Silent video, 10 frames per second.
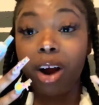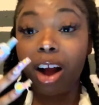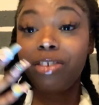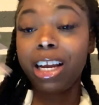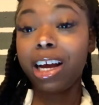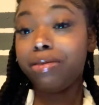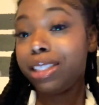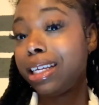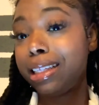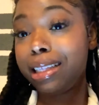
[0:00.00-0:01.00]
I feel like I've
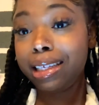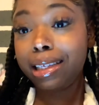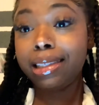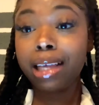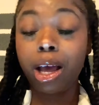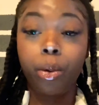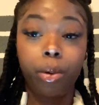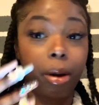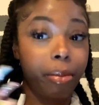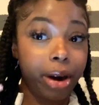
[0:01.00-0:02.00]
said this
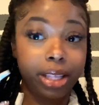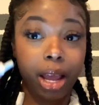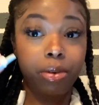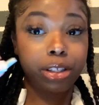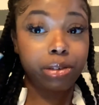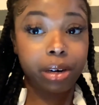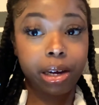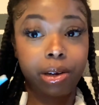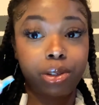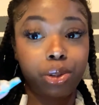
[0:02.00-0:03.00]
when my birthday was
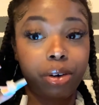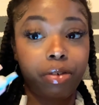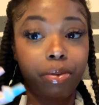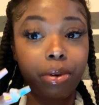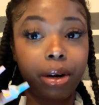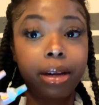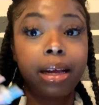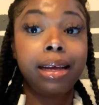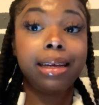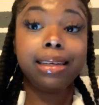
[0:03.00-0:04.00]
around 24
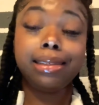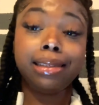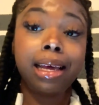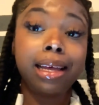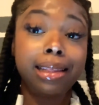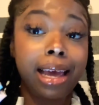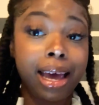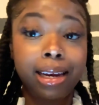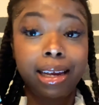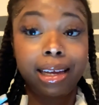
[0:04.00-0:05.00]
because
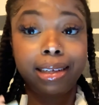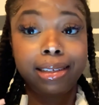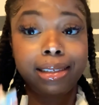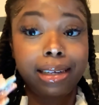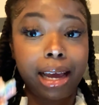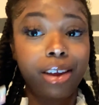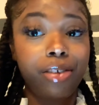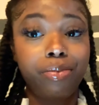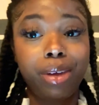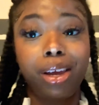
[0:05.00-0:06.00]
that is the date of
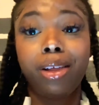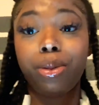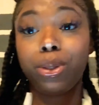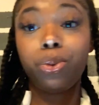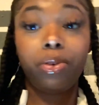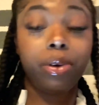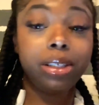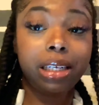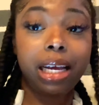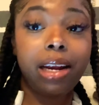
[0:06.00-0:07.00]
me. 324 is
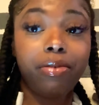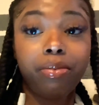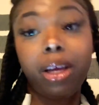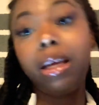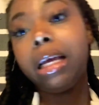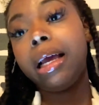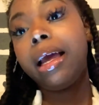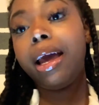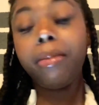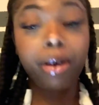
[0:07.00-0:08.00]
the date of me
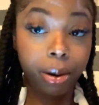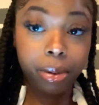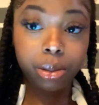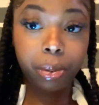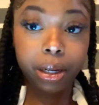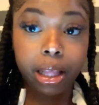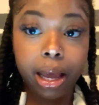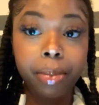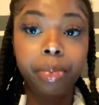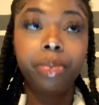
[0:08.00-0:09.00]
and my grandma's birthday.